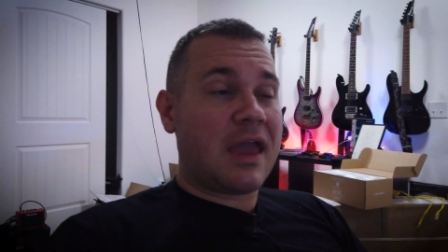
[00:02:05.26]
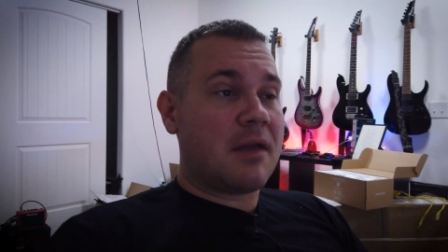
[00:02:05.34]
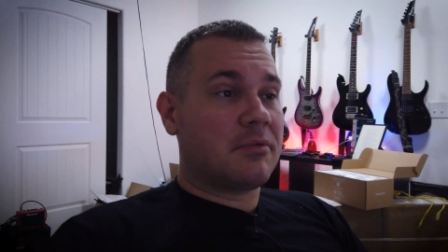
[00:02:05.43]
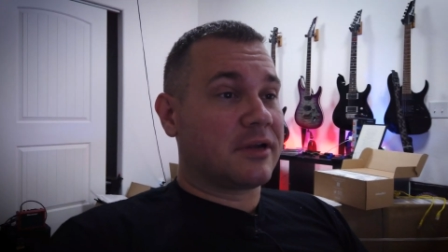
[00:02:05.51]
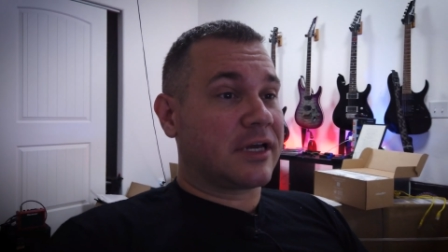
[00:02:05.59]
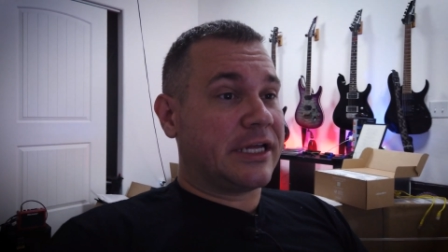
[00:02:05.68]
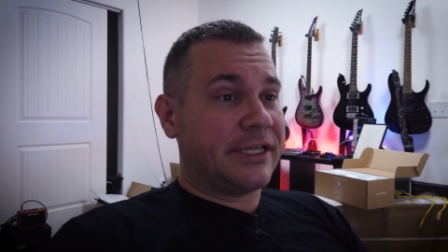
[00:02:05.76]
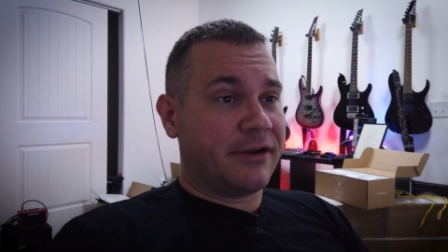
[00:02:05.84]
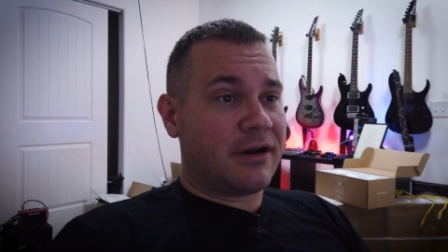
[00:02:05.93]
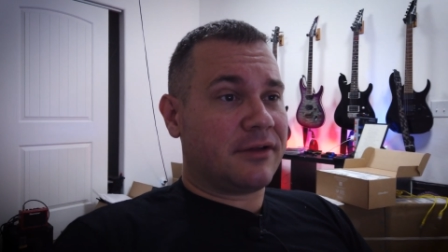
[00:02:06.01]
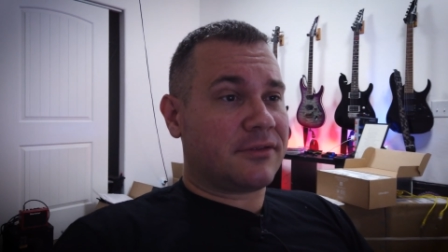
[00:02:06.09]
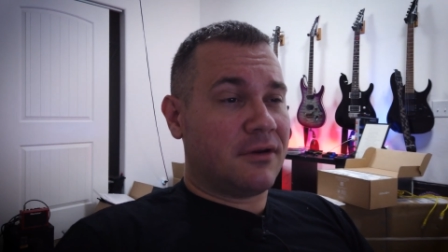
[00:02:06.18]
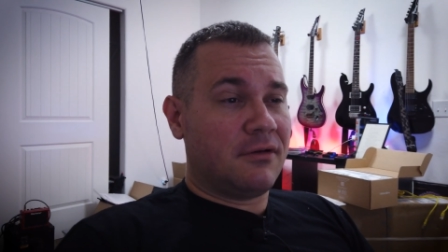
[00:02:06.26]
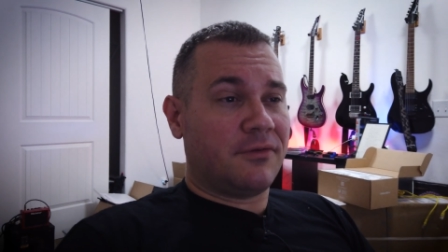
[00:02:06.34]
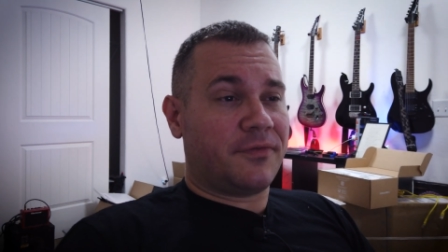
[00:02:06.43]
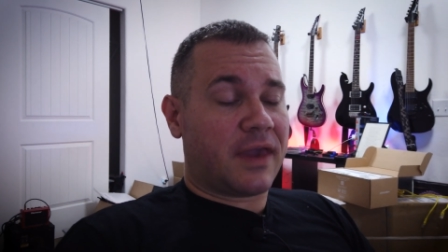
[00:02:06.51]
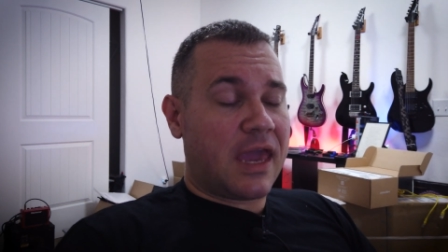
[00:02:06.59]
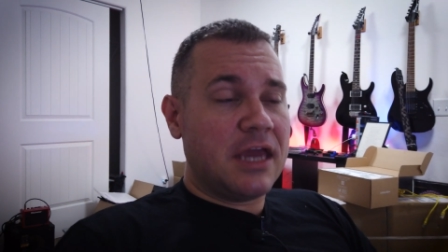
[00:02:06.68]
Being able to clear out the
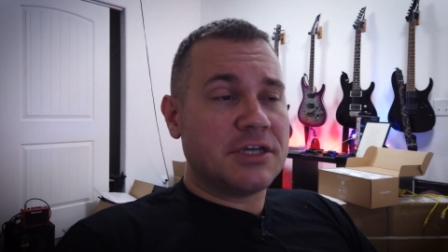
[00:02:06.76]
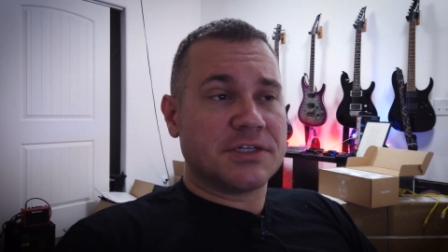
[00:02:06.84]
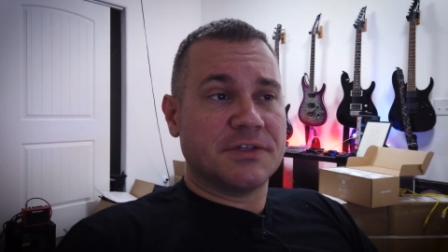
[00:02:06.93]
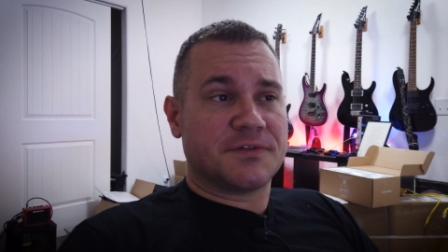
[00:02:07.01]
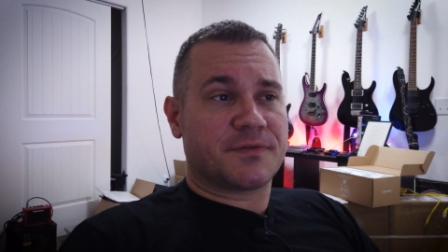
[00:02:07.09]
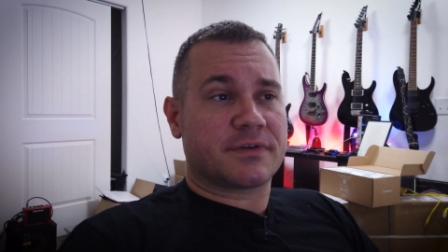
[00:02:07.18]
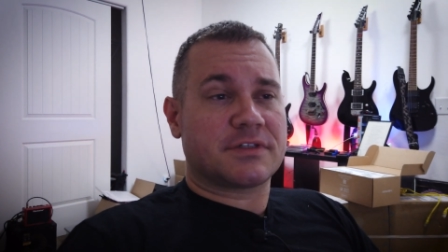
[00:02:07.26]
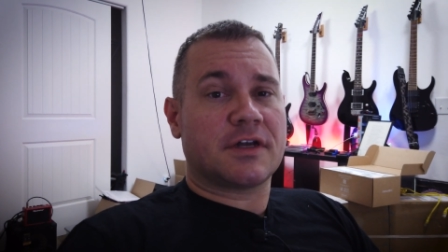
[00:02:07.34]
notifications for